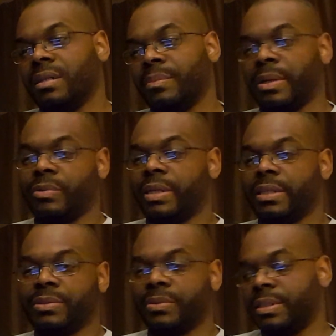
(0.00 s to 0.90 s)
I might
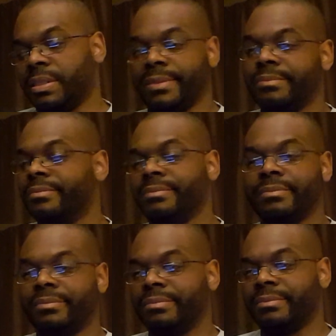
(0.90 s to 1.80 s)
react to it and then
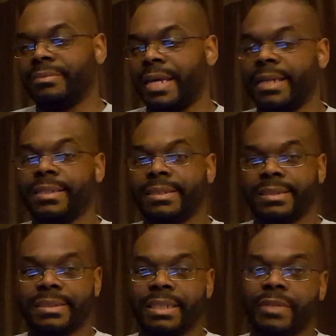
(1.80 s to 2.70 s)
edit it
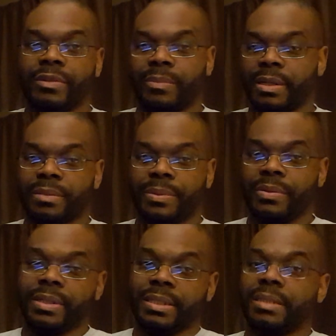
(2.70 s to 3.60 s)
and leave it on my
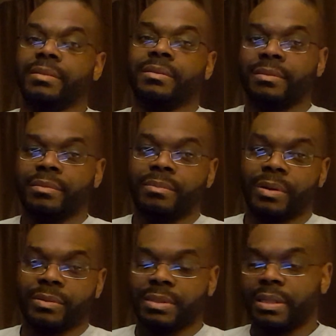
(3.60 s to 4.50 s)
computer and then
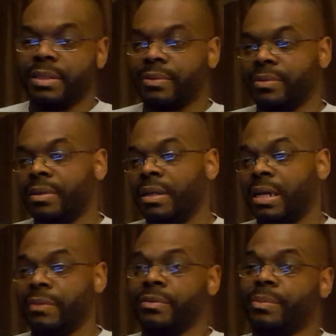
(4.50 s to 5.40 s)
post it later on.
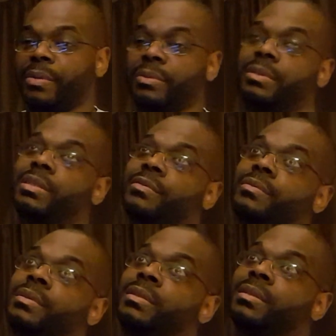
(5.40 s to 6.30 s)
I even post stuff
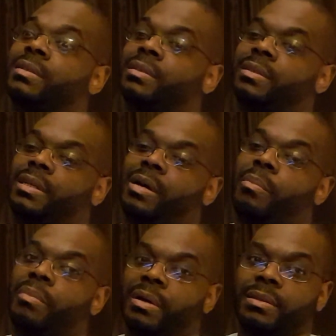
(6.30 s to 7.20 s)
like a
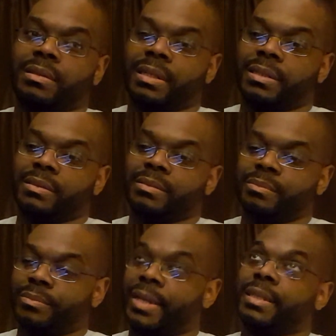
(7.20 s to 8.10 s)
month later,
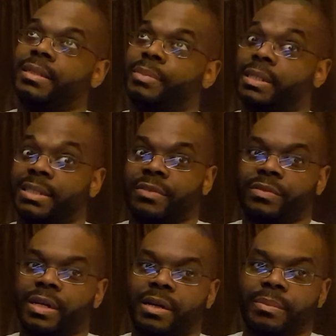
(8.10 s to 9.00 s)
mainly because I
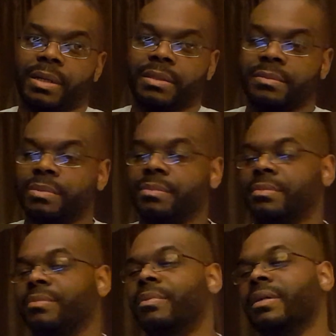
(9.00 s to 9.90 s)
forgot about it.
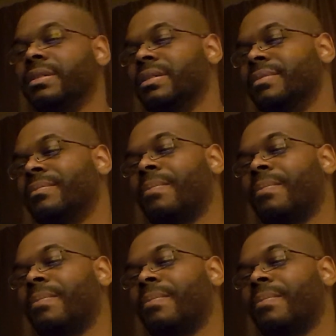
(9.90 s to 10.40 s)
But,